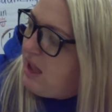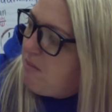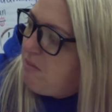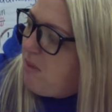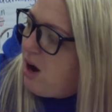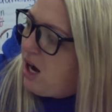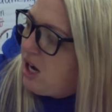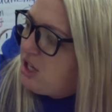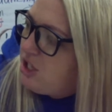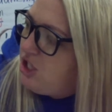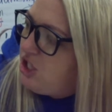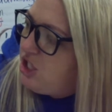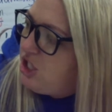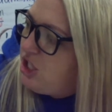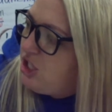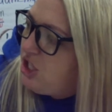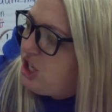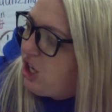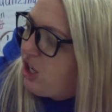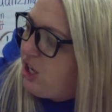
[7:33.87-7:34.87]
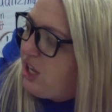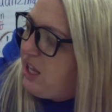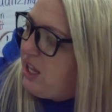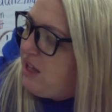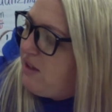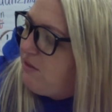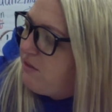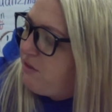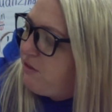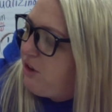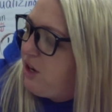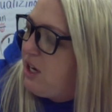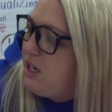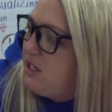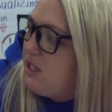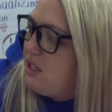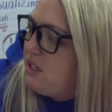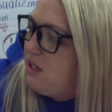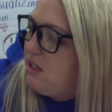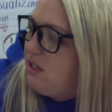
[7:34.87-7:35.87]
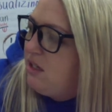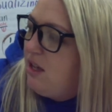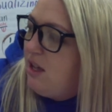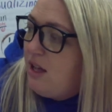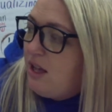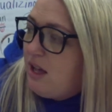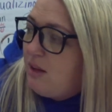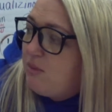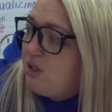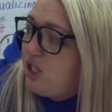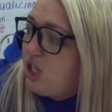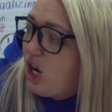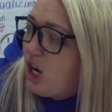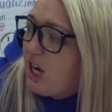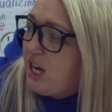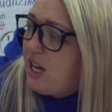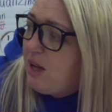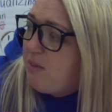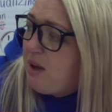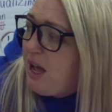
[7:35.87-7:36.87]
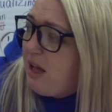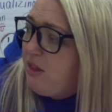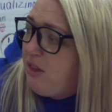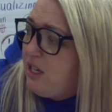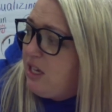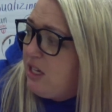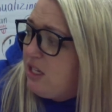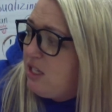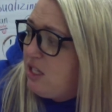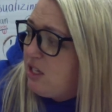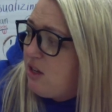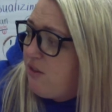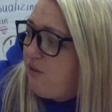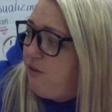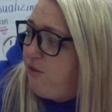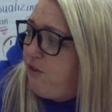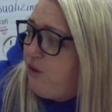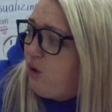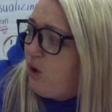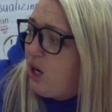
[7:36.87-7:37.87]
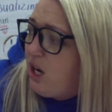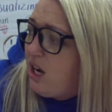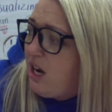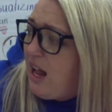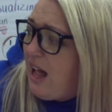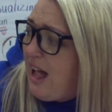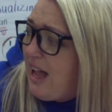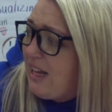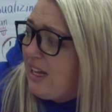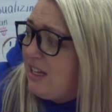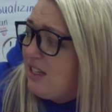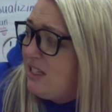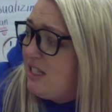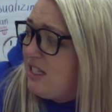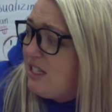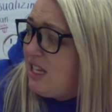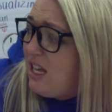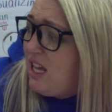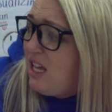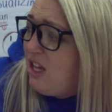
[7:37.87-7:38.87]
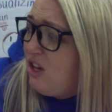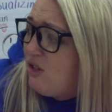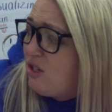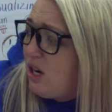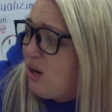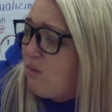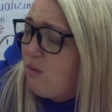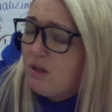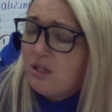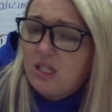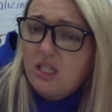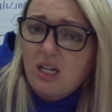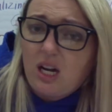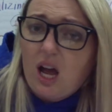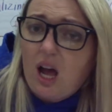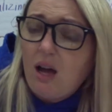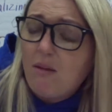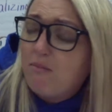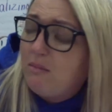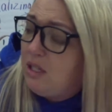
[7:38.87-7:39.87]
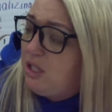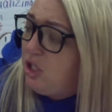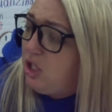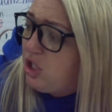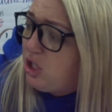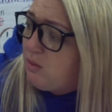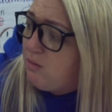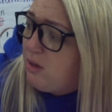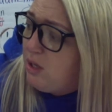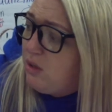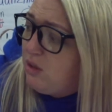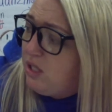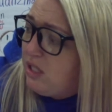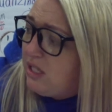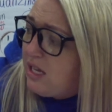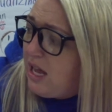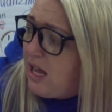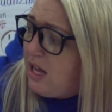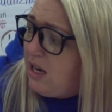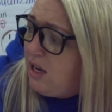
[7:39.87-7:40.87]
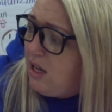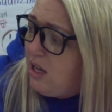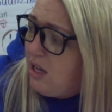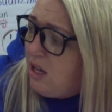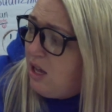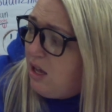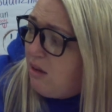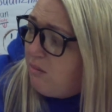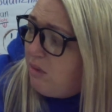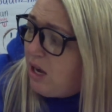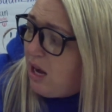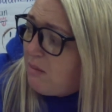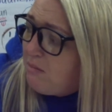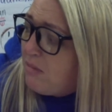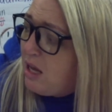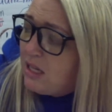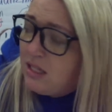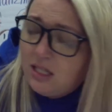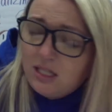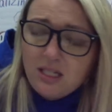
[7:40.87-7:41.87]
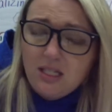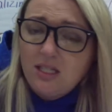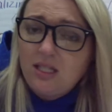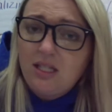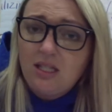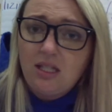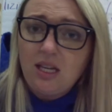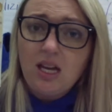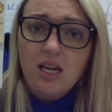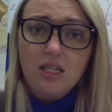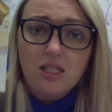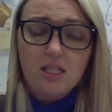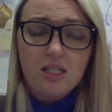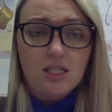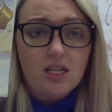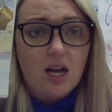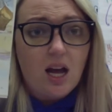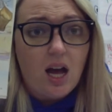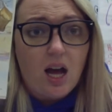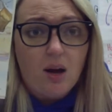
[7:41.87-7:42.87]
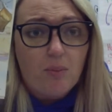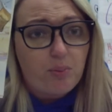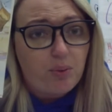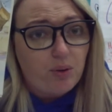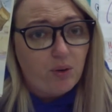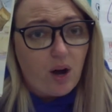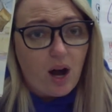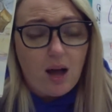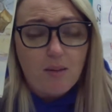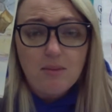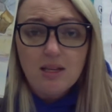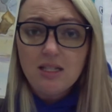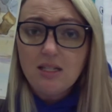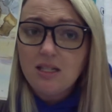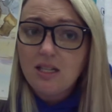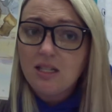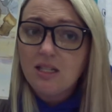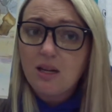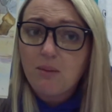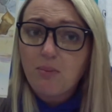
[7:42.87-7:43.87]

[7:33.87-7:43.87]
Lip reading: marched Turkey in front. "I'm sorry about this, for I can see you don't want to come," Mr. Moose said. "But I must insist. A promise is a